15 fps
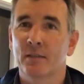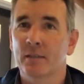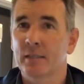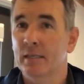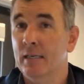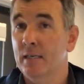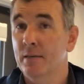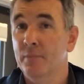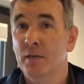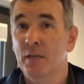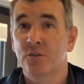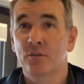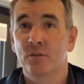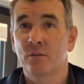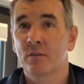I can't
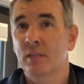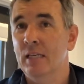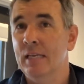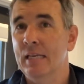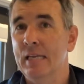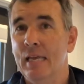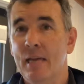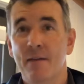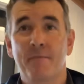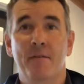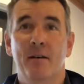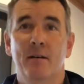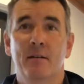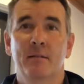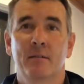imagine
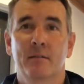ever